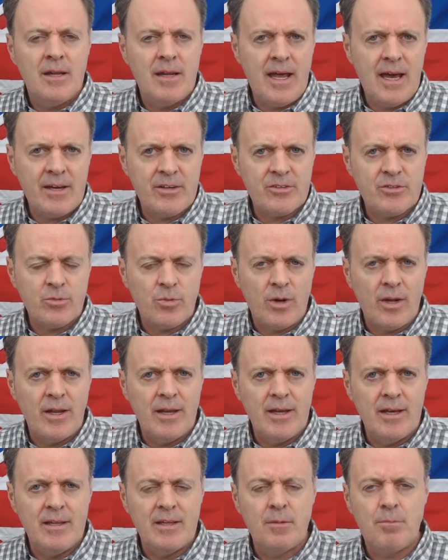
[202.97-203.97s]
Next
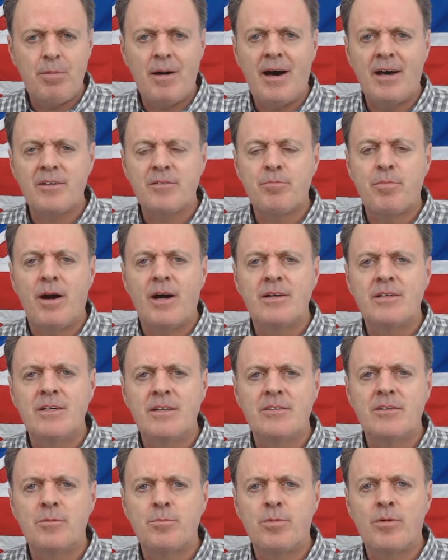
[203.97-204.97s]
one, in the past
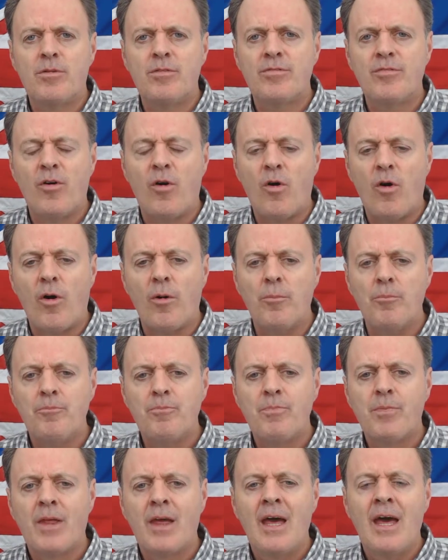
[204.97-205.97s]
participle form.
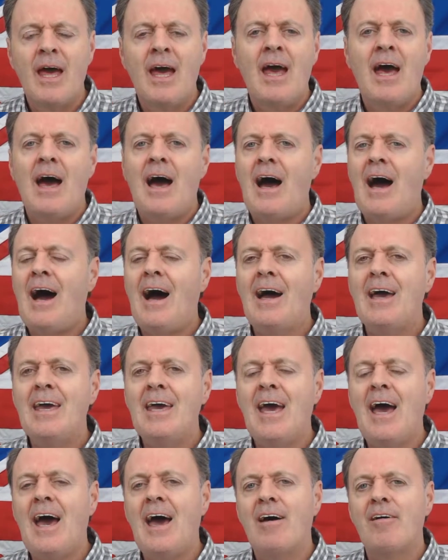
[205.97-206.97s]

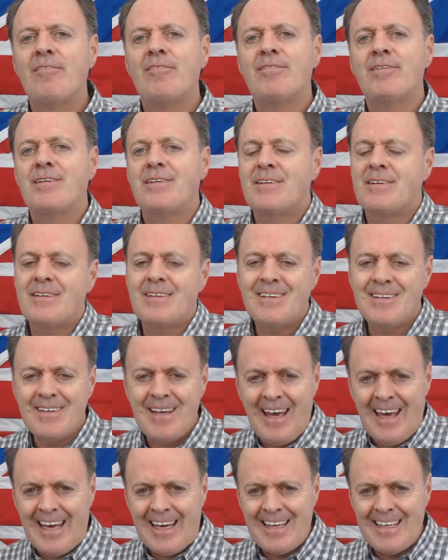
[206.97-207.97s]
I have
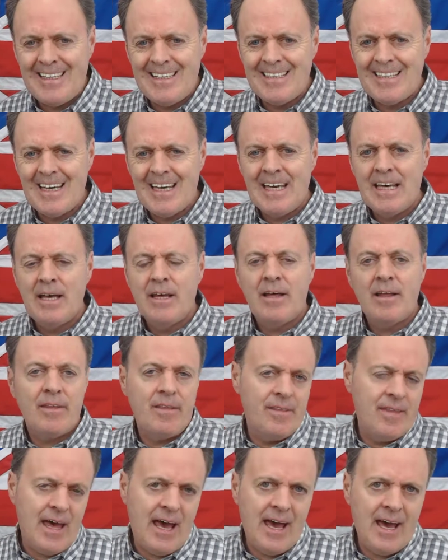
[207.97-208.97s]
said
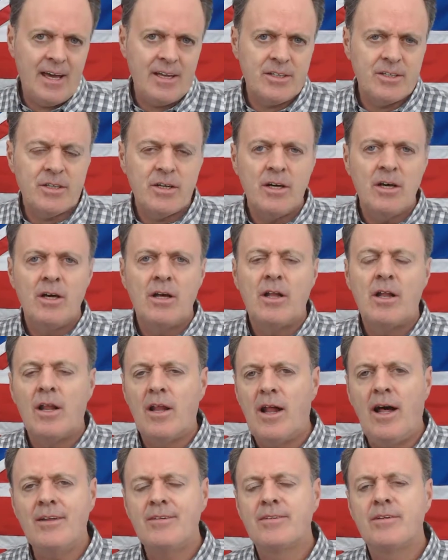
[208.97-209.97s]
that
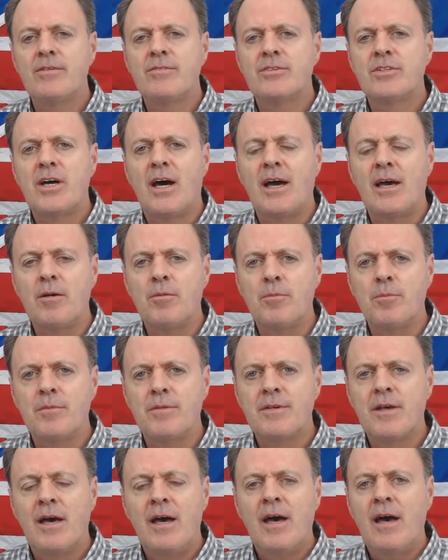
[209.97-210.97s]
lots of
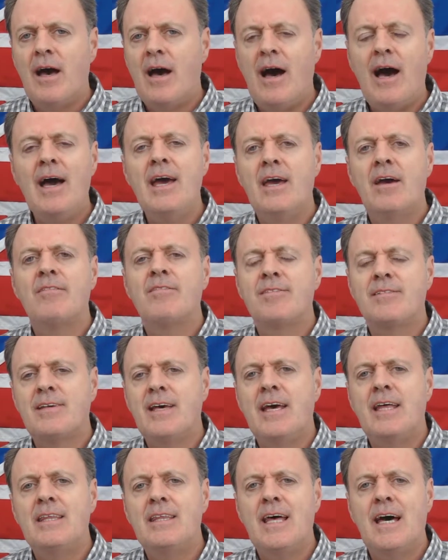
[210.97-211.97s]
times. I have
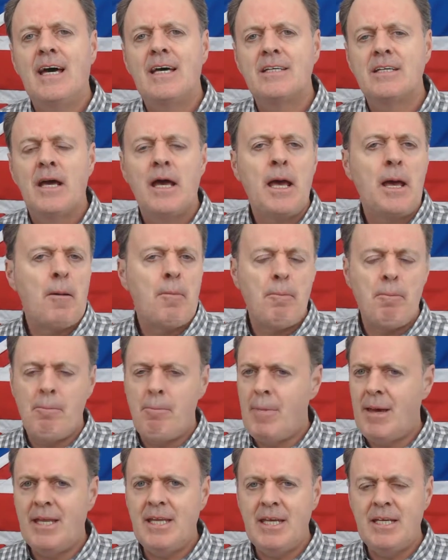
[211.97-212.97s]
said that
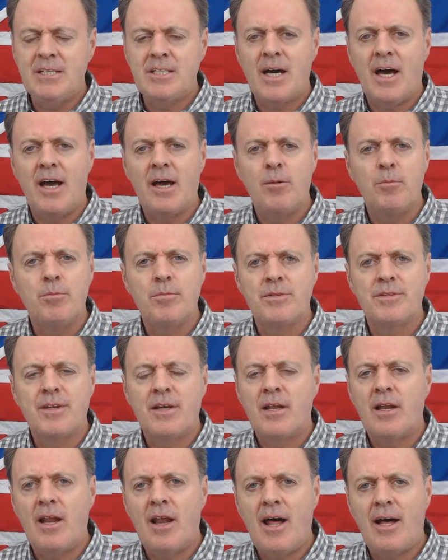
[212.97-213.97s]
many
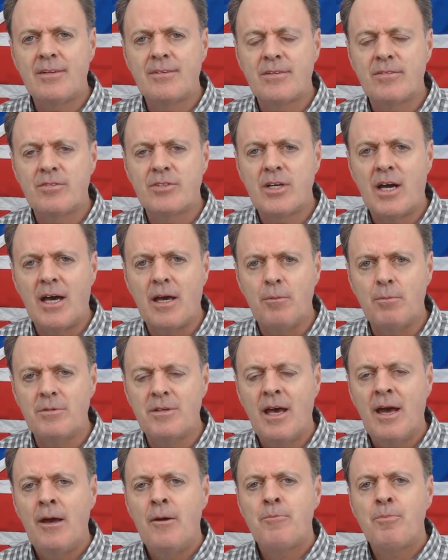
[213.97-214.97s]
times, lots of
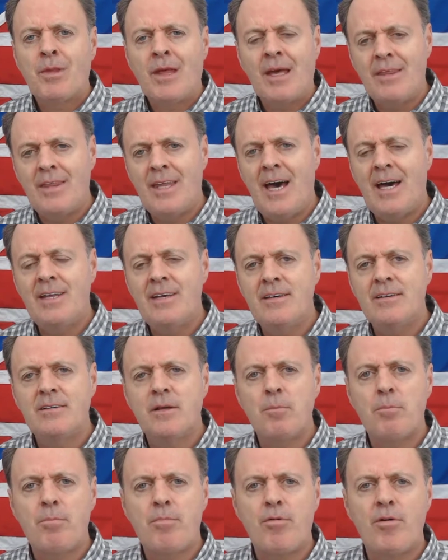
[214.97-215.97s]
times. That
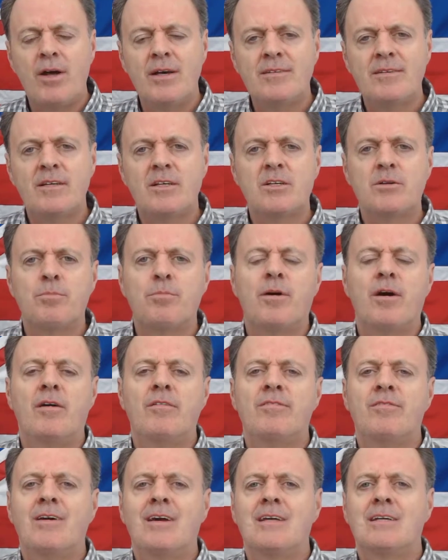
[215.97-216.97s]
is the present
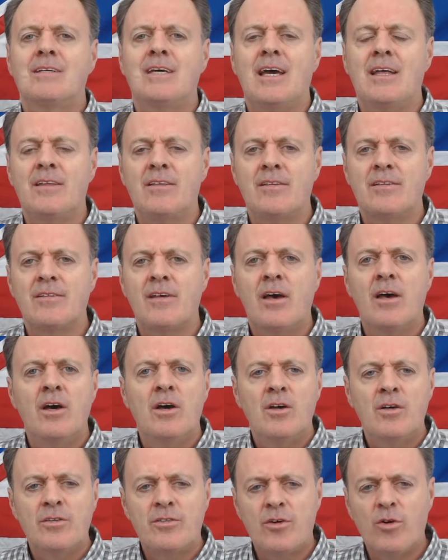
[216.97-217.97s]
perfect tense.
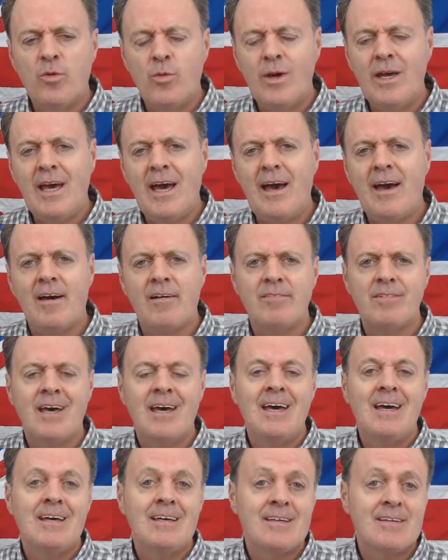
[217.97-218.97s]
So we have
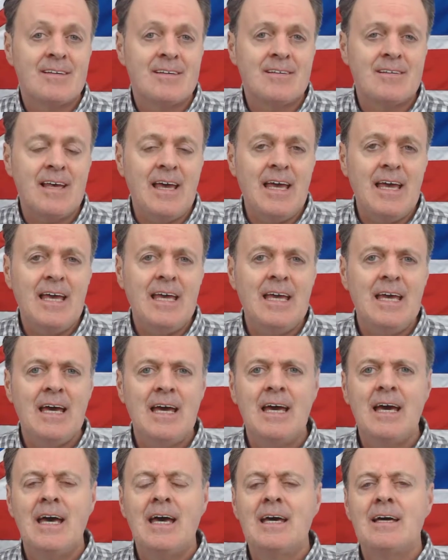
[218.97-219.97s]
say,
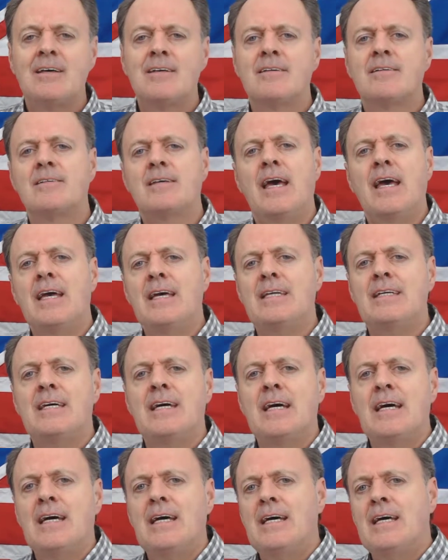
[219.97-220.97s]

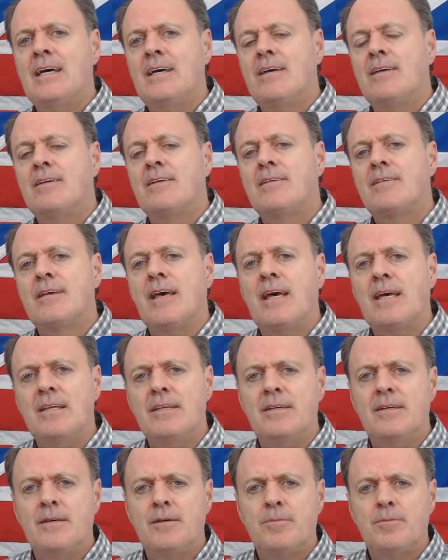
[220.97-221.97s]
said,
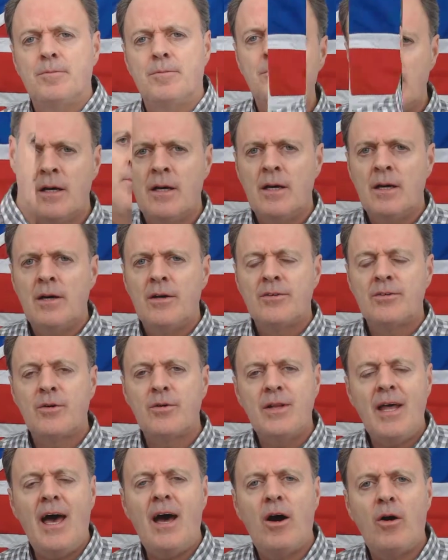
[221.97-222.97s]
said.
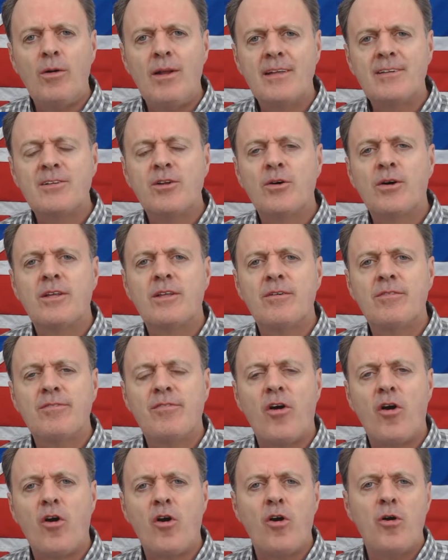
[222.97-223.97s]
So now let's look at the
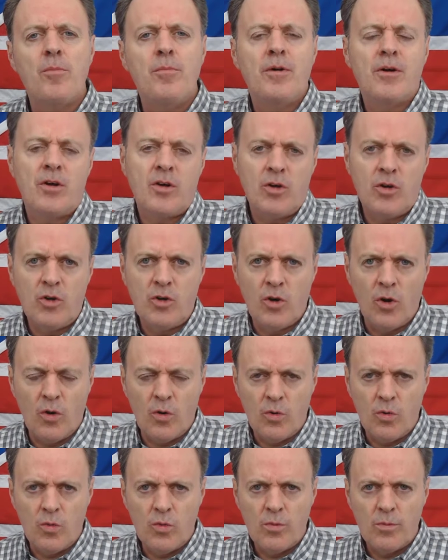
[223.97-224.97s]
verb
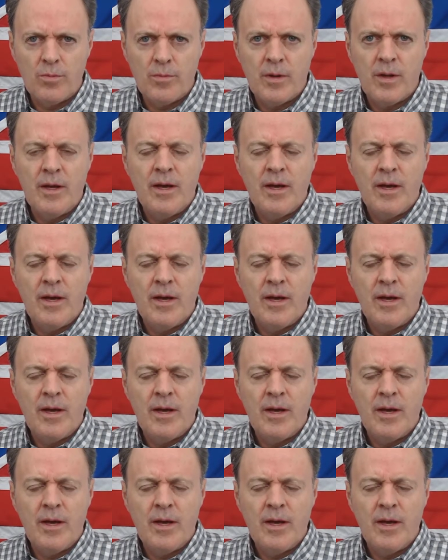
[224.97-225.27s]
go.